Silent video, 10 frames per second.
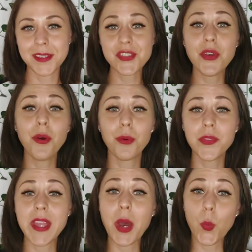So
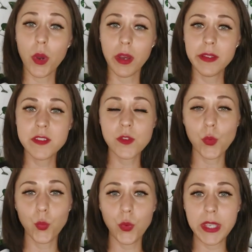that was
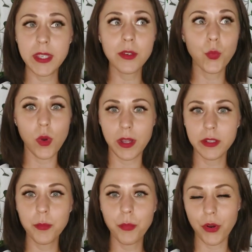week
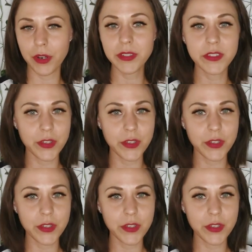1, part